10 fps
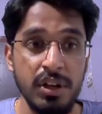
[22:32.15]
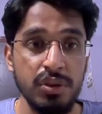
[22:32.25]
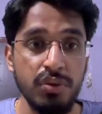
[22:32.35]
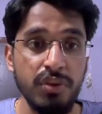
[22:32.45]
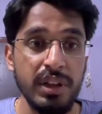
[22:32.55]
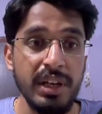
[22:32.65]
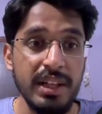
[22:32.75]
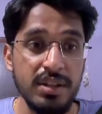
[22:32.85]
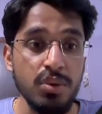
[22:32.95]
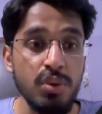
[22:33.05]
So for that,
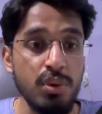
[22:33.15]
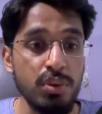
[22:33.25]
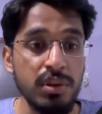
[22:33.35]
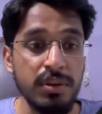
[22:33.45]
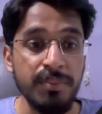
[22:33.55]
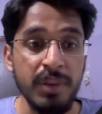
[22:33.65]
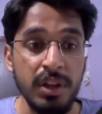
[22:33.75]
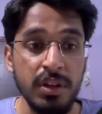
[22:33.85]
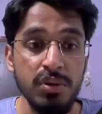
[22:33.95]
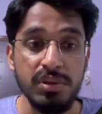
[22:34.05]
let's go to the
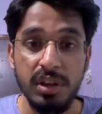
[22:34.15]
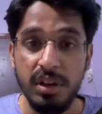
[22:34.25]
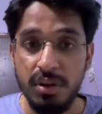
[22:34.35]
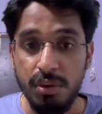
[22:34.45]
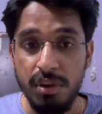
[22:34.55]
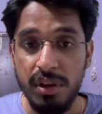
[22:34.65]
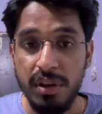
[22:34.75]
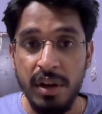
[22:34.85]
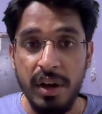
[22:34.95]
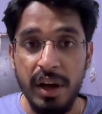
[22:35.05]
user controller,
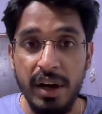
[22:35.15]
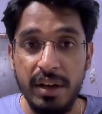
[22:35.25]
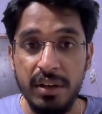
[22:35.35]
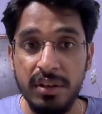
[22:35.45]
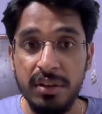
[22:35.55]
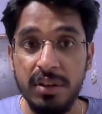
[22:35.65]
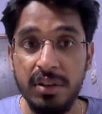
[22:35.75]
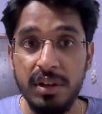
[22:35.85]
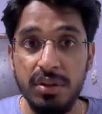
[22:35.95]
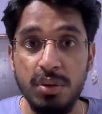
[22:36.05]
and
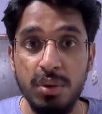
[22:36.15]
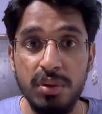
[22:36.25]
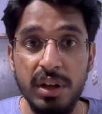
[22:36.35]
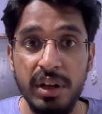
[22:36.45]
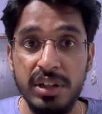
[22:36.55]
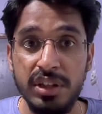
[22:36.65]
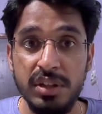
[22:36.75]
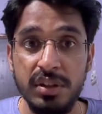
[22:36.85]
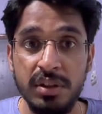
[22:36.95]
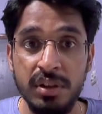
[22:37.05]
let's go to the
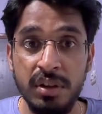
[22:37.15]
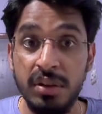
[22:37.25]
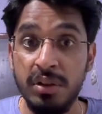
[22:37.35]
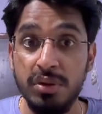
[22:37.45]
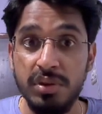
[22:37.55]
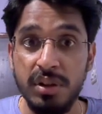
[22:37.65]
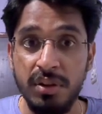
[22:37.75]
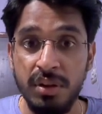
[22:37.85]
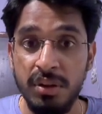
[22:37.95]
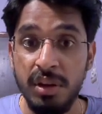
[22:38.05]
register user
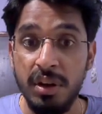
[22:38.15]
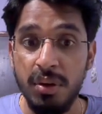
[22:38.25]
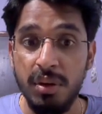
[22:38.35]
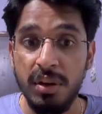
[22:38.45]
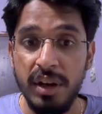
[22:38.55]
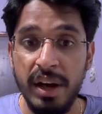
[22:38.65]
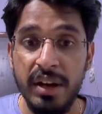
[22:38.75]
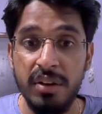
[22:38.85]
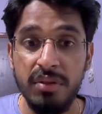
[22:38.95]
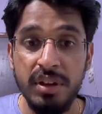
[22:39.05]
controller,
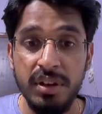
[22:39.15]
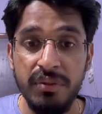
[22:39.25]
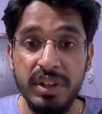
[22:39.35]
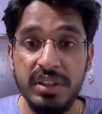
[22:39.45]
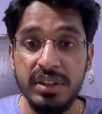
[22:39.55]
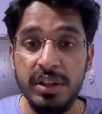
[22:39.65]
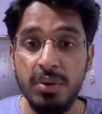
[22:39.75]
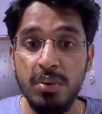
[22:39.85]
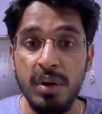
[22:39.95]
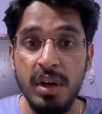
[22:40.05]
and over here we just need
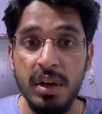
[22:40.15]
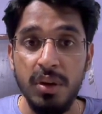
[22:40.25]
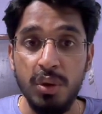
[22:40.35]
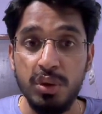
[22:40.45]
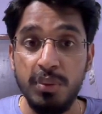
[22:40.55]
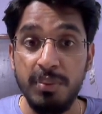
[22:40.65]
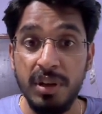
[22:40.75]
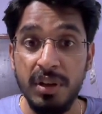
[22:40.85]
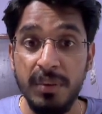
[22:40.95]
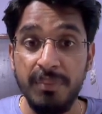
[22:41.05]
to
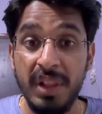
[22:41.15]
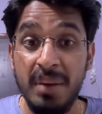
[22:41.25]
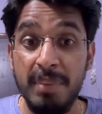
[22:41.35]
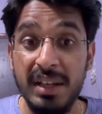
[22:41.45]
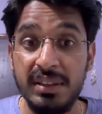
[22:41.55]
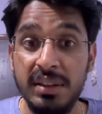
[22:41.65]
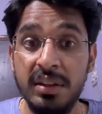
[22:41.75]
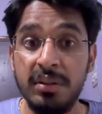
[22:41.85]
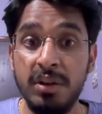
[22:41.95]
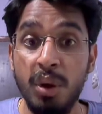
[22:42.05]
also pass in
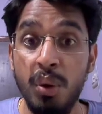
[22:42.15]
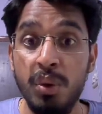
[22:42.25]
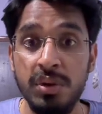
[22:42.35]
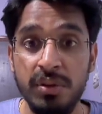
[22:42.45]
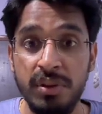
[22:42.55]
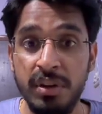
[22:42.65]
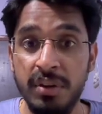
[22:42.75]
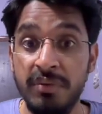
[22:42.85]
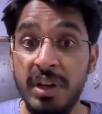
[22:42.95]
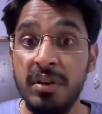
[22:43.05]
the roles over here
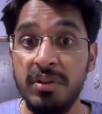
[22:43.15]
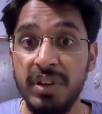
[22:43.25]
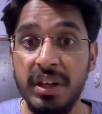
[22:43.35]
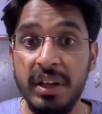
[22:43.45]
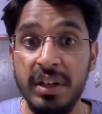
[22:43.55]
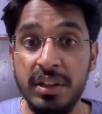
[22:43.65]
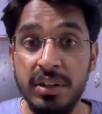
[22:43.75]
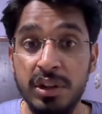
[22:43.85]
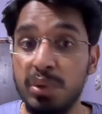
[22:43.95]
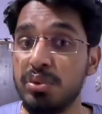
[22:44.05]
whenever we create a
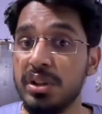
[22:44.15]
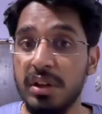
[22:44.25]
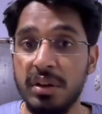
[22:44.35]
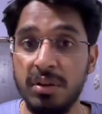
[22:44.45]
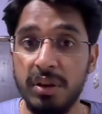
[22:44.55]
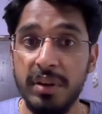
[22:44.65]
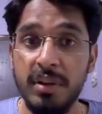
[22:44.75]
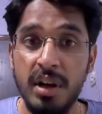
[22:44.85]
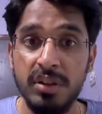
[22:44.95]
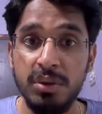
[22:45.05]
user. Okay,
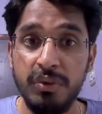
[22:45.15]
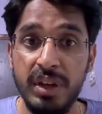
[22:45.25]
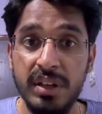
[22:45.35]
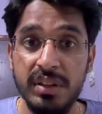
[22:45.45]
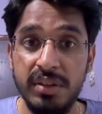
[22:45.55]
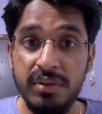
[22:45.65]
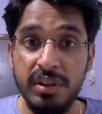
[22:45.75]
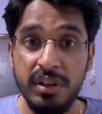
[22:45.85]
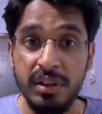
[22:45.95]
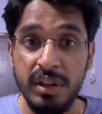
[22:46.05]
so we receive
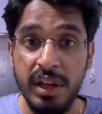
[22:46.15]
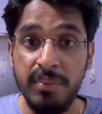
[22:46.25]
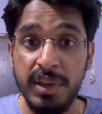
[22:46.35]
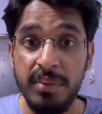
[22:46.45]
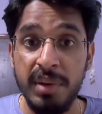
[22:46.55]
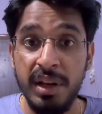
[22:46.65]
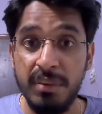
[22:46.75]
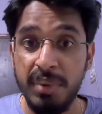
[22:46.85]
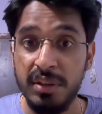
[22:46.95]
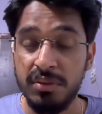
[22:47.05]
the name, email
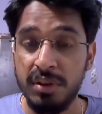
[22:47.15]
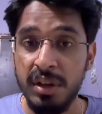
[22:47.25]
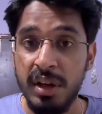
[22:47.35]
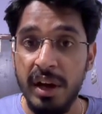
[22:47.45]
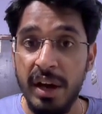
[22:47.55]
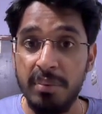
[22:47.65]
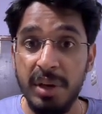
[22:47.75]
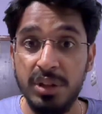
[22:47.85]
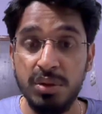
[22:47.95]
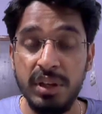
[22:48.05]
and password, and
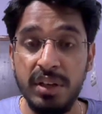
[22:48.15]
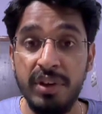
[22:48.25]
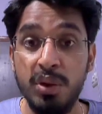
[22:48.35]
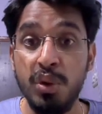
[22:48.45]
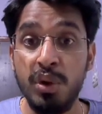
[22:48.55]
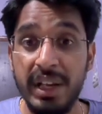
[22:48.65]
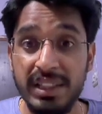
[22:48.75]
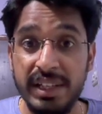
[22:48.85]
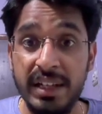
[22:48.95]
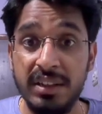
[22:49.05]
make sure that we don't
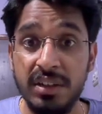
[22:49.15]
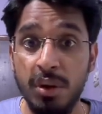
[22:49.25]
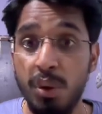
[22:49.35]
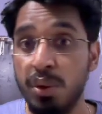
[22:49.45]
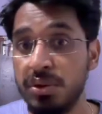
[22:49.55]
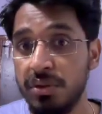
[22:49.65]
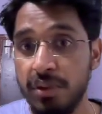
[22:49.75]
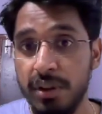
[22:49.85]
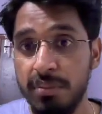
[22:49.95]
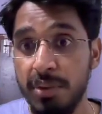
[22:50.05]
extract the roles over
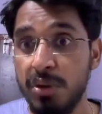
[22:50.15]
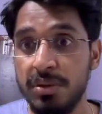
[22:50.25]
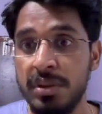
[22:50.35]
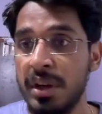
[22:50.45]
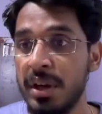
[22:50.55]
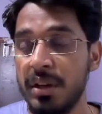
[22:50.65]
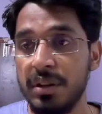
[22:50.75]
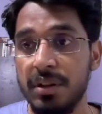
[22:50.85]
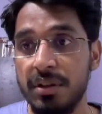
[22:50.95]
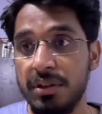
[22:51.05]
here, because
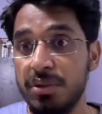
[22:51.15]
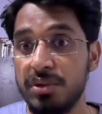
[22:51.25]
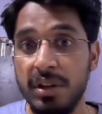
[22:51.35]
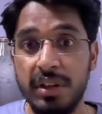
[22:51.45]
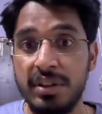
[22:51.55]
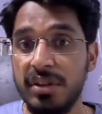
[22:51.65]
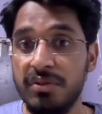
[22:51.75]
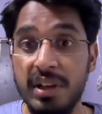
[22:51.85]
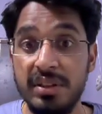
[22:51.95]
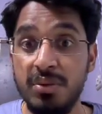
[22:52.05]
the user
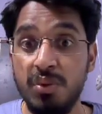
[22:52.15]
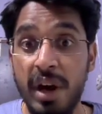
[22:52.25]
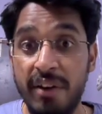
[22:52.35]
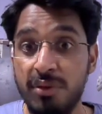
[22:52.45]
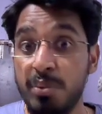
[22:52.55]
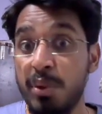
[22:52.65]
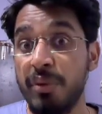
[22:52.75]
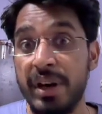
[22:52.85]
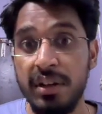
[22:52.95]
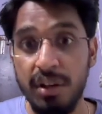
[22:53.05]
itself doesn't have to
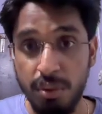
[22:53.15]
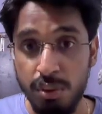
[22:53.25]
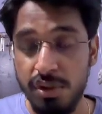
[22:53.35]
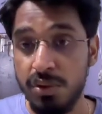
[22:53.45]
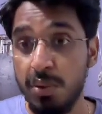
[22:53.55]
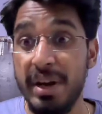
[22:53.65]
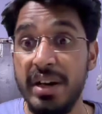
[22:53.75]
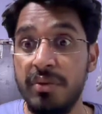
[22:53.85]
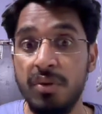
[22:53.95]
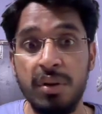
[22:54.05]
provide the roles. So by
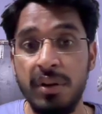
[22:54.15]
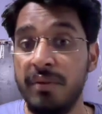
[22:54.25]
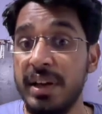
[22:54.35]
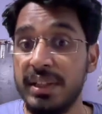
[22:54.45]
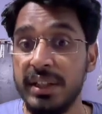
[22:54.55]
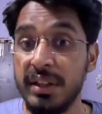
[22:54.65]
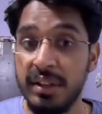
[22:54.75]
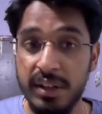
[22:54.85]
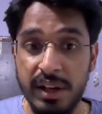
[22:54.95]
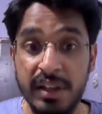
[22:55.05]
default we are setting
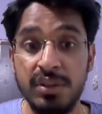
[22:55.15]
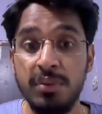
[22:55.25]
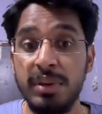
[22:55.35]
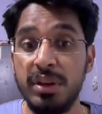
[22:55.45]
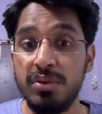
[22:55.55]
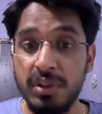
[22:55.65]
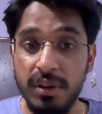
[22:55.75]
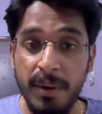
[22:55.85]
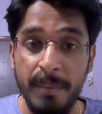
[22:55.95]
that as to be user.